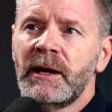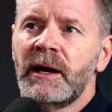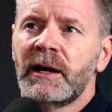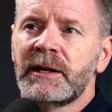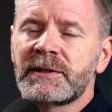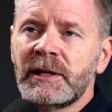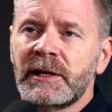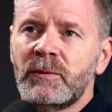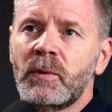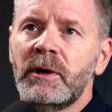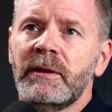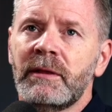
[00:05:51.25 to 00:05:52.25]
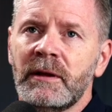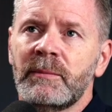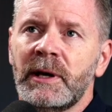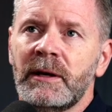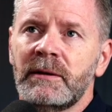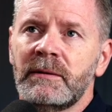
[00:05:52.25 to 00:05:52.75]
I'm going to say one thing
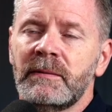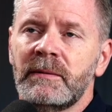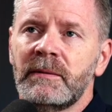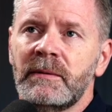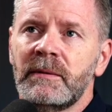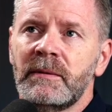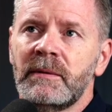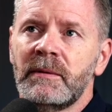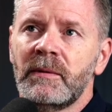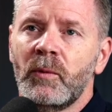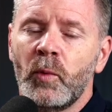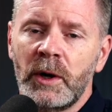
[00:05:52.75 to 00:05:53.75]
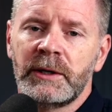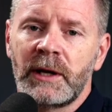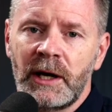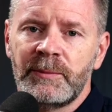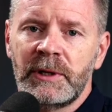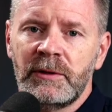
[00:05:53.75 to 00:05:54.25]
about one
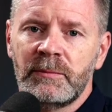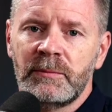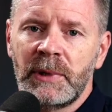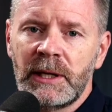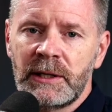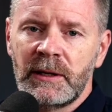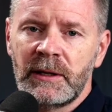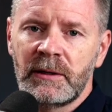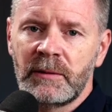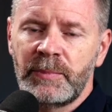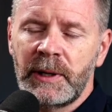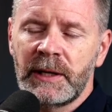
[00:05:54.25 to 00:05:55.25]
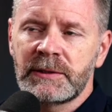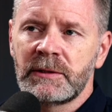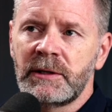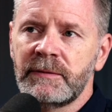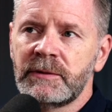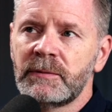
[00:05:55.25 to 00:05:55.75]
comment you made, and then I'm going to pass it
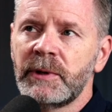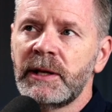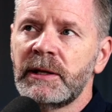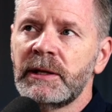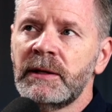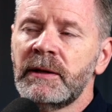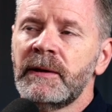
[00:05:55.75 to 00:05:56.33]
off to Wendy.